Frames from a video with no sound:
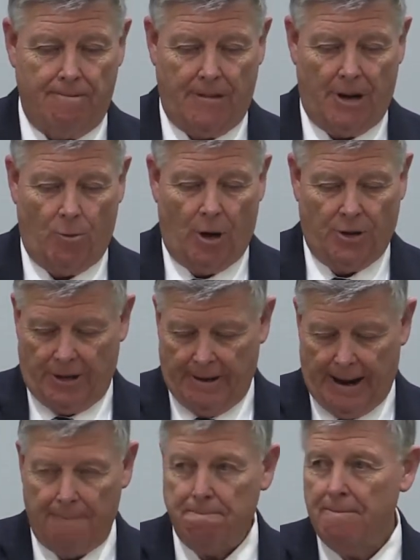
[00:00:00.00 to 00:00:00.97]
They're watching
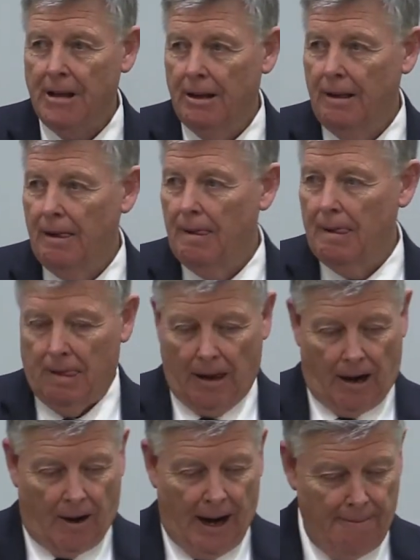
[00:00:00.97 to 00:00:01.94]
that.
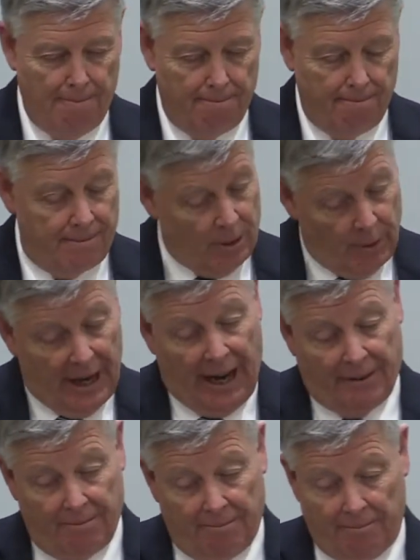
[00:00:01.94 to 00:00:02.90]
All right? So we got,
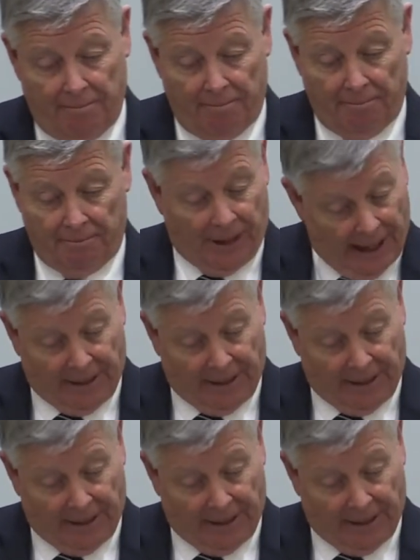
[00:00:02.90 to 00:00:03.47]
got